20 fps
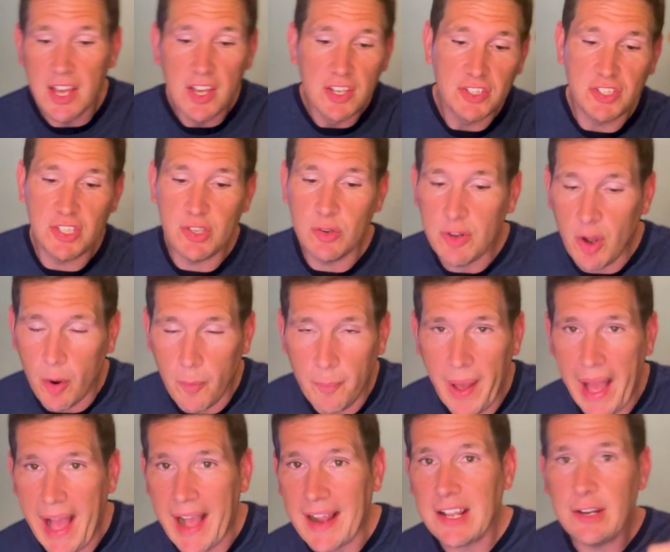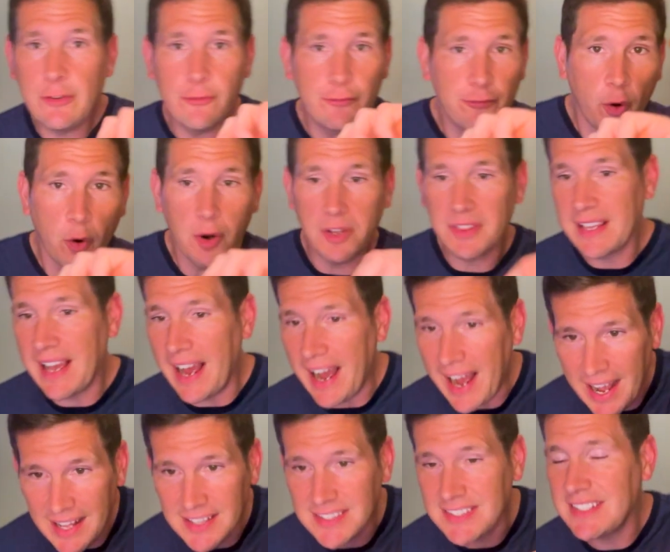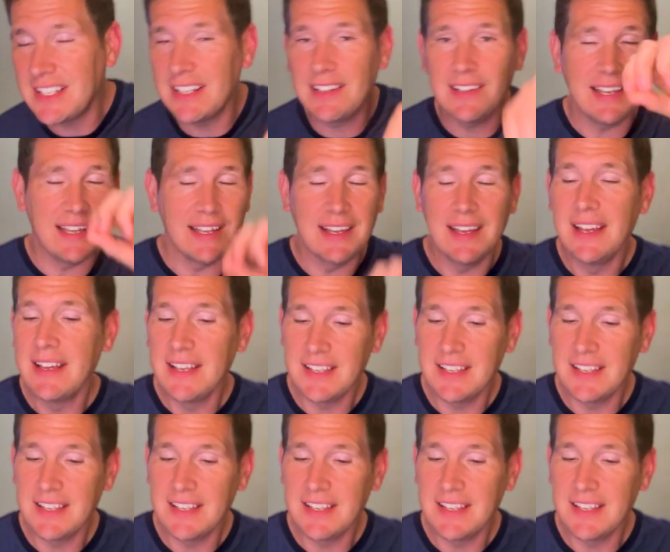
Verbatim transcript: So you go back and forth constantly.